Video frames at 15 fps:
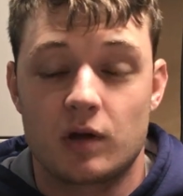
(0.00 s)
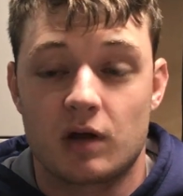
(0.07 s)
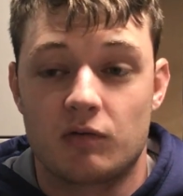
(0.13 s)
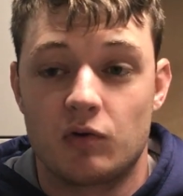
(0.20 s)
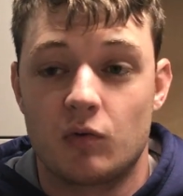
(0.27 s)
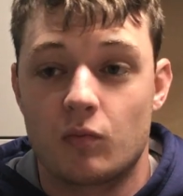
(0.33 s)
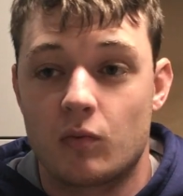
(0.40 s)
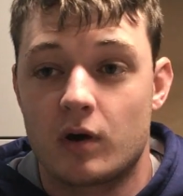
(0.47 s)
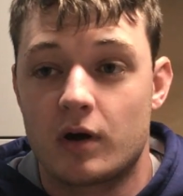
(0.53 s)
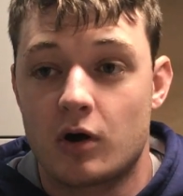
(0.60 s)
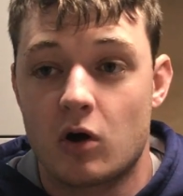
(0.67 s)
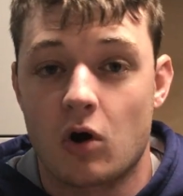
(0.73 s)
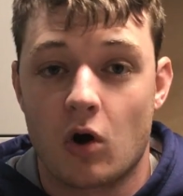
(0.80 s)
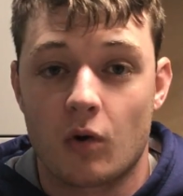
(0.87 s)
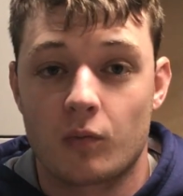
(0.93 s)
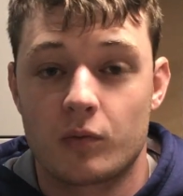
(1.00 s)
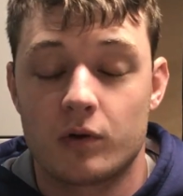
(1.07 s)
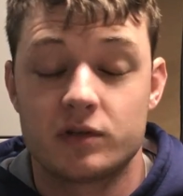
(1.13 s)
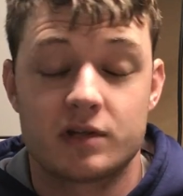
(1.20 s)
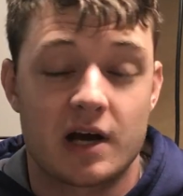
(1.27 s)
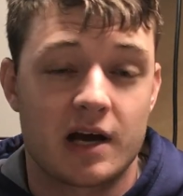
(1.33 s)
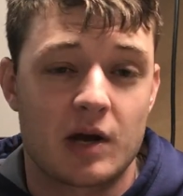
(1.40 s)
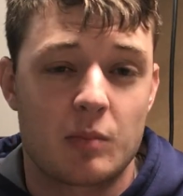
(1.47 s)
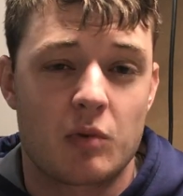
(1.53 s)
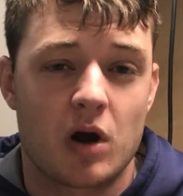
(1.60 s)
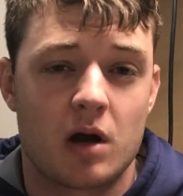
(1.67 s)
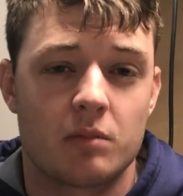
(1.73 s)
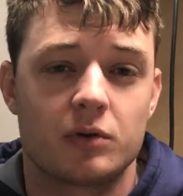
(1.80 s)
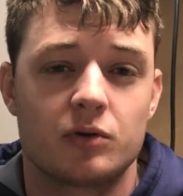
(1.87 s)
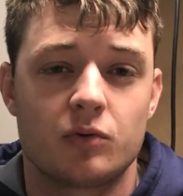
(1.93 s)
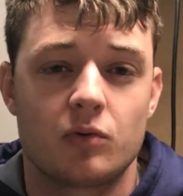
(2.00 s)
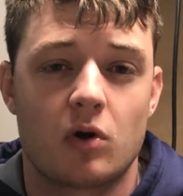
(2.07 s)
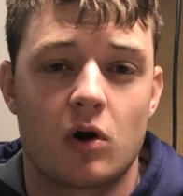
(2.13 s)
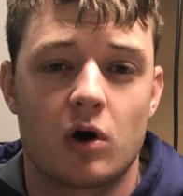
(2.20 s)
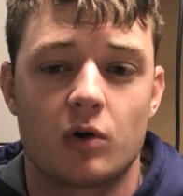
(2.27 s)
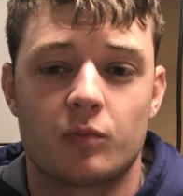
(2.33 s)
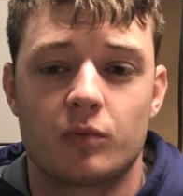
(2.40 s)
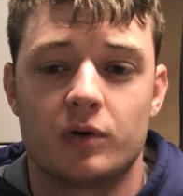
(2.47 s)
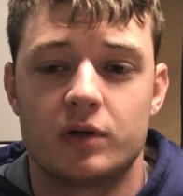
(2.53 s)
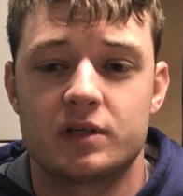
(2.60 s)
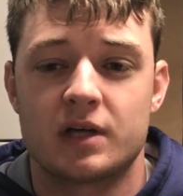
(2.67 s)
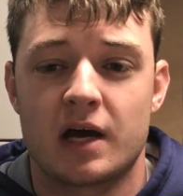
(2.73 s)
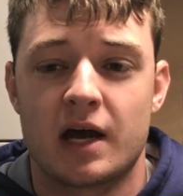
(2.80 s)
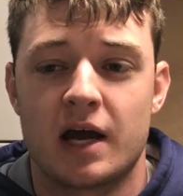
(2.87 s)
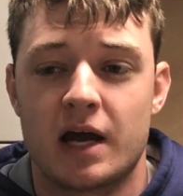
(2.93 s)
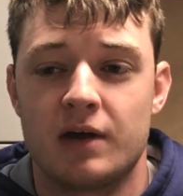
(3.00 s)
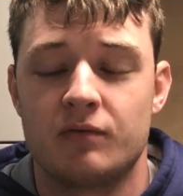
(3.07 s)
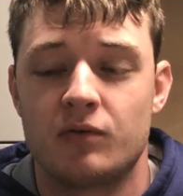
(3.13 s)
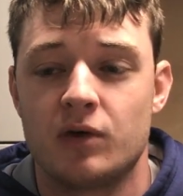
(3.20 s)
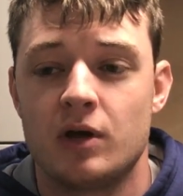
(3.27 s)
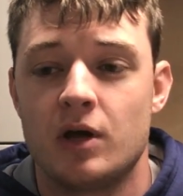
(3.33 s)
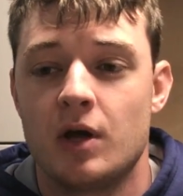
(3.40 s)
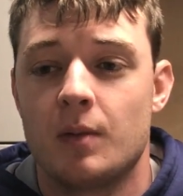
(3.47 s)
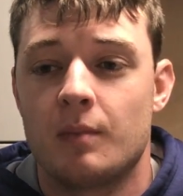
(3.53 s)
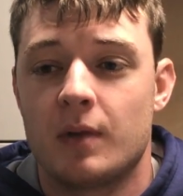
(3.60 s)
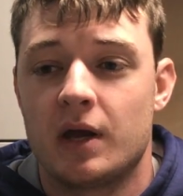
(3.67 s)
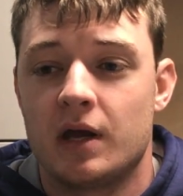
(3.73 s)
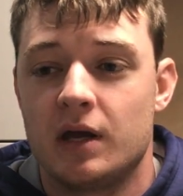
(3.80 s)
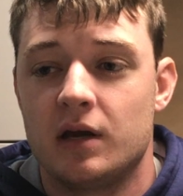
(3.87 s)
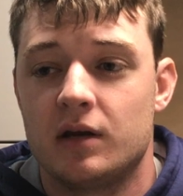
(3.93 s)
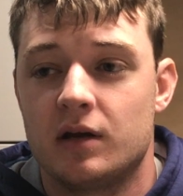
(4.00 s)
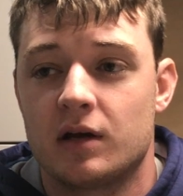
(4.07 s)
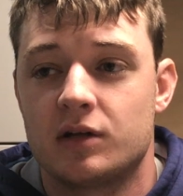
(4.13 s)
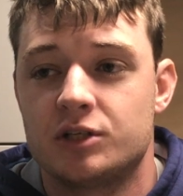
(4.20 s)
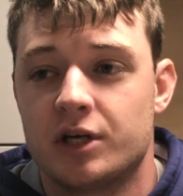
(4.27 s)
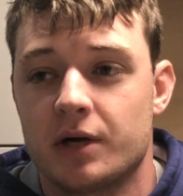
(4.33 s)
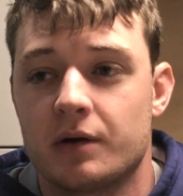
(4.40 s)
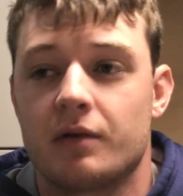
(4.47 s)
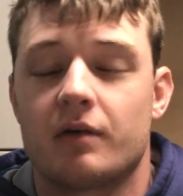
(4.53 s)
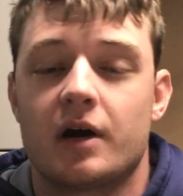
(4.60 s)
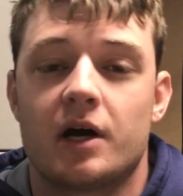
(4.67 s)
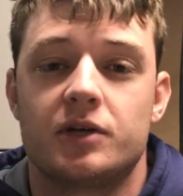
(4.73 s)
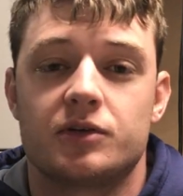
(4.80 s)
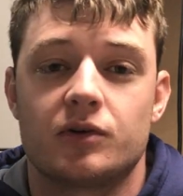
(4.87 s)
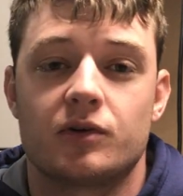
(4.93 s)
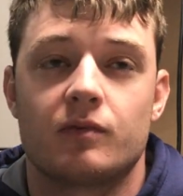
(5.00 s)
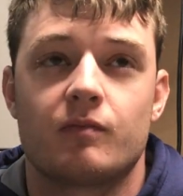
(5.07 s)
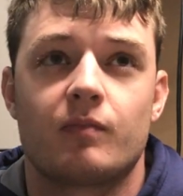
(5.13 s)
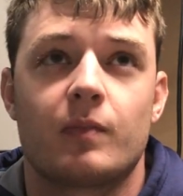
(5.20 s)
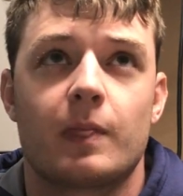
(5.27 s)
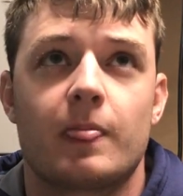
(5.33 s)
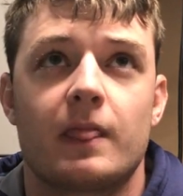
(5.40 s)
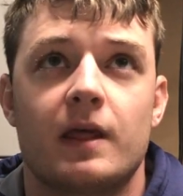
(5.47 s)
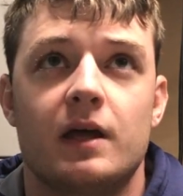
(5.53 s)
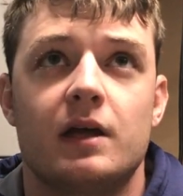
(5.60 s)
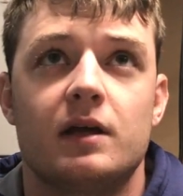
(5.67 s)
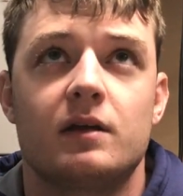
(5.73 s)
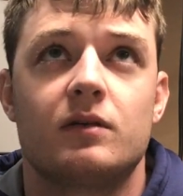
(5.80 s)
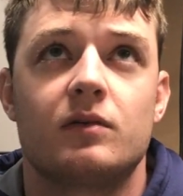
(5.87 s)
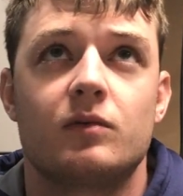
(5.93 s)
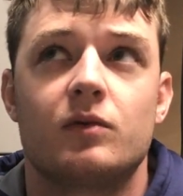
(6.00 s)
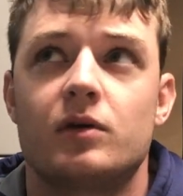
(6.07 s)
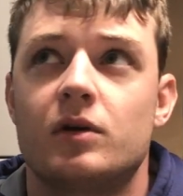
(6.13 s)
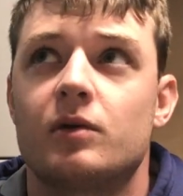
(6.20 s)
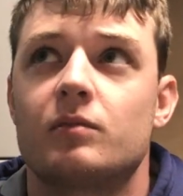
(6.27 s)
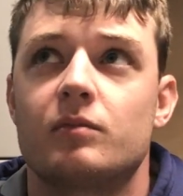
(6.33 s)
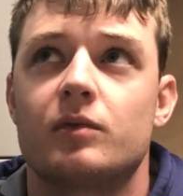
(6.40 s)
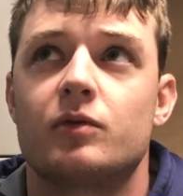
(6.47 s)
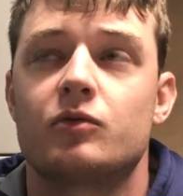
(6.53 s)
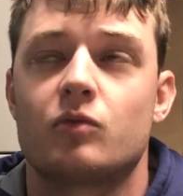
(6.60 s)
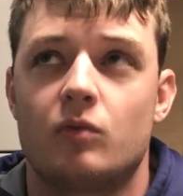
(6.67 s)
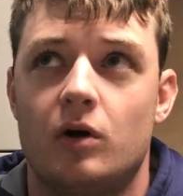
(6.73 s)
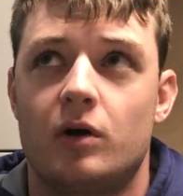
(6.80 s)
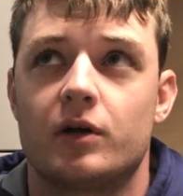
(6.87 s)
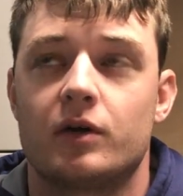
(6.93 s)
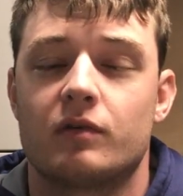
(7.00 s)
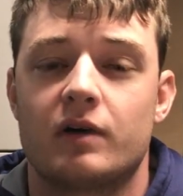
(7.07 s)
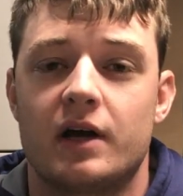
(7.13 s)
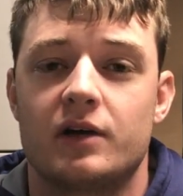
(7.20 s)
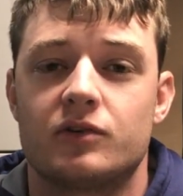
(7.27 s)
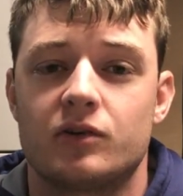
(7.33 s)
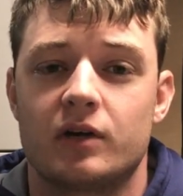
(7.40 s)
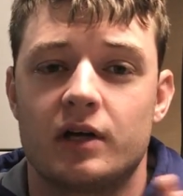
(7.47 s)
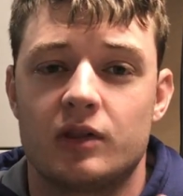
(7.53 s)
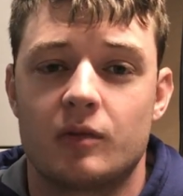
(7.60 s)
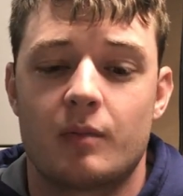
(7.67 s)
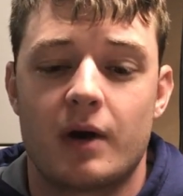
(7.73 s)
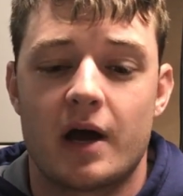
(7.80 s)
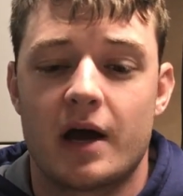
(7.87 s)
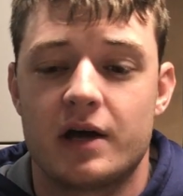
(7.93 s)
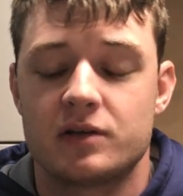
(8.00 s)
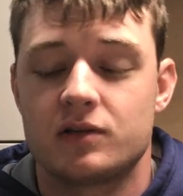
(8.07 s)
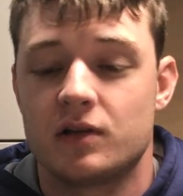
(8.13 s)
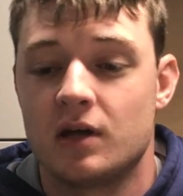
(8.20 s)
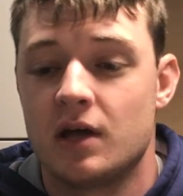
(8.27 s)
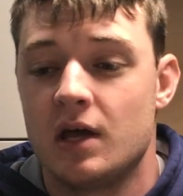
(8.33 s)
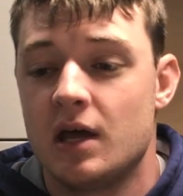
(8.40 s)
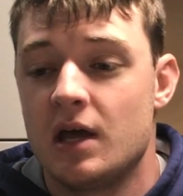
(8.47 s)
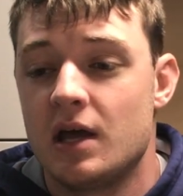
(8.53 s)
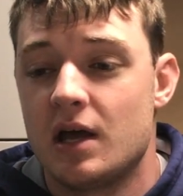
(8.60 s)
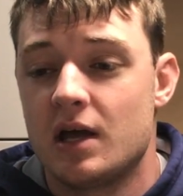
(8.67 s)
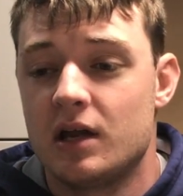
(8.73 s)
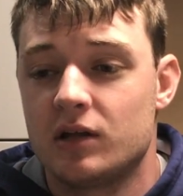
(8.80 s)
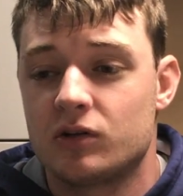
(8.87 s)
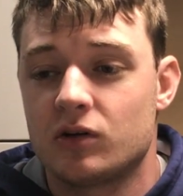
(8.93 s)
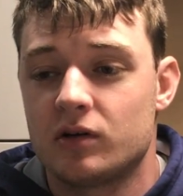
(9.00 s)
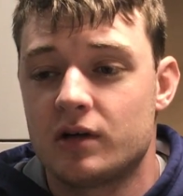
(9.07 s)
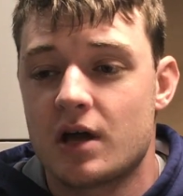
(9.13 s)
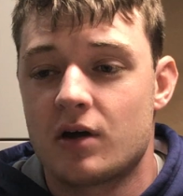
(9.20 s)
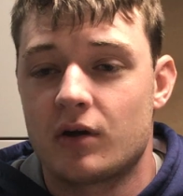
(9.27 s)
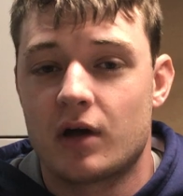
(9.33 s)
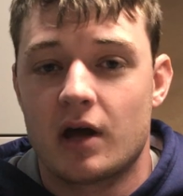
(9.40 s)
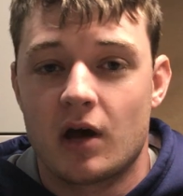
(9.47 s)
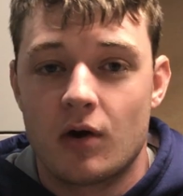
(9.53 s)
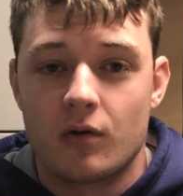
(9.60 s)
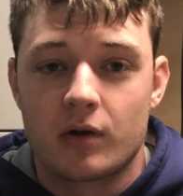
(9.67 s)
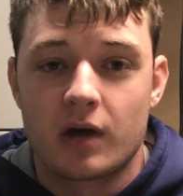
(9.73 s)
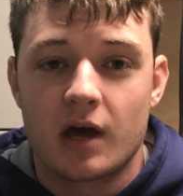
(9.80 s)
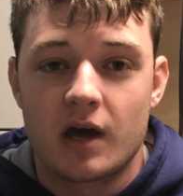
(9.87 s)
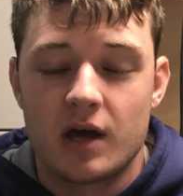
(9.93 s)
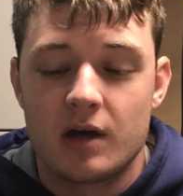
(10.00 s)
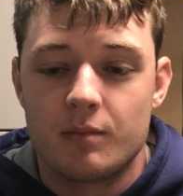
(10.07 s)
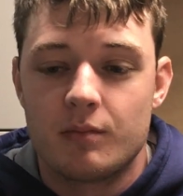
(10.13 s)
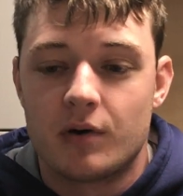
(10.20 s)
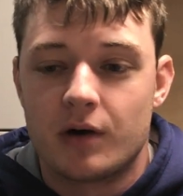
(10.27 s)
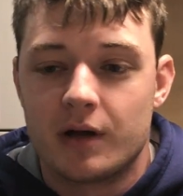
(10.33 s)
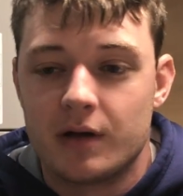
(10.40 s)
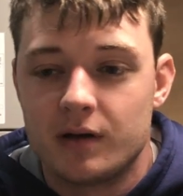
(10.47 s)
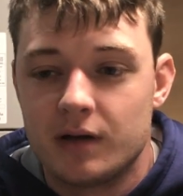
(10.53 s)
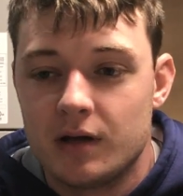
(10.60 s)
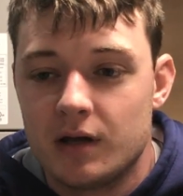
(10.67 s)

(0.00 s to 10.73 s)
If you want hardwoods, I can probably do hardwoods. I have made a cherry riser it was a walnut riser in the past, and it turned out okay, but